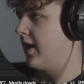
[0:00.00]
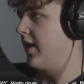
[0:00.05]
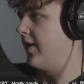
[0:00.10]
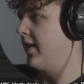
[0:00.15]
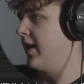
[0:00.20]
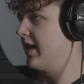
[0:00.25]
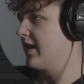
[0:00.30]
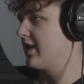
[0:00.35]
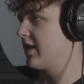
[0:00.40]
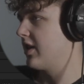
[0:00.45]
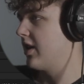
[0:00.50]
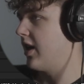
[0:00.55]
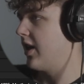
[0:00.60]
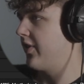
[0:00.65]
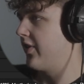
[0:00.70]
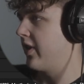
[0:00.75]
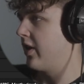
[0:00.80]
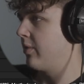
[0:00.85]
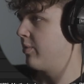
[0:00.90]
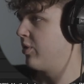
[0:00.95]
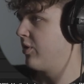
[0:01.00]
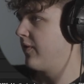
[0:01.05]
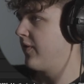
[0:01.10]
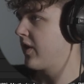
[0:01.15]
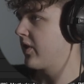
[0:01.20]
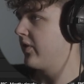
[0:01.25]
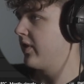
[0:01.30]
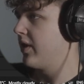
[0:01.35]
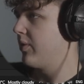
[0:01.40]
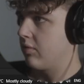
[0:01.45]
And that's cut there
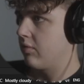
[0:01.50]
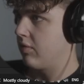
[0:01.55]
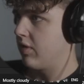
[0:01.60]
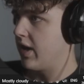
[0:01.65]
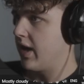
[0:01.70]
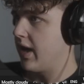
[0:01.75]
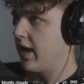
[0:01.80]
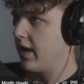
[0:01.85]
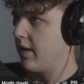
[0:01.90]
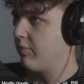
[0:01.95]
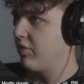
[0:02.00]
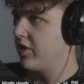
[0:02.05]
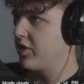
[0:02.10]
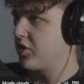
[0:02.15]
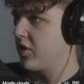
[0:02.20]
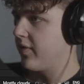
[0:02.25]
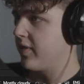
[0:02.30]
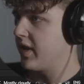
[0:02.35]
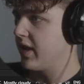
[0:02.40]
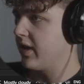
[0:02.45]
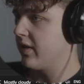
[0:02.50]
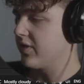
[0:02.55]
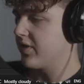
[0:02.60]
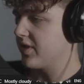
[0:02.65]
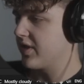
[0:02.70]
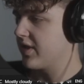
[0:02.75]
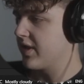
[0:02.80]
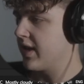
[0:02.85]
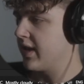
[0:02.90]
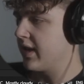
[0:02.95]
perfectly, right? And I'm pretty sure everything
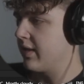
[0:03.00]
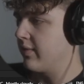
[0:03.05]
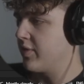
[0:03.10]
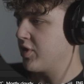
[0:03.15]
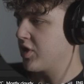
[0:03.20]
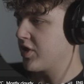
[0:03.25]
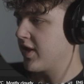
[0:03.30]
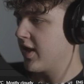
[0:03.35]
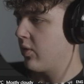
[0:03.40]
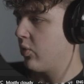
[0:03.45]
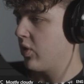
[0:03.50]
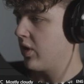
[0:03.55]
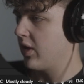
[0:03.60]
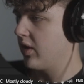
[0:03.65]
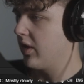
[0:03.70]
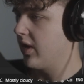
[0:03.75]
else is synced. It was just that one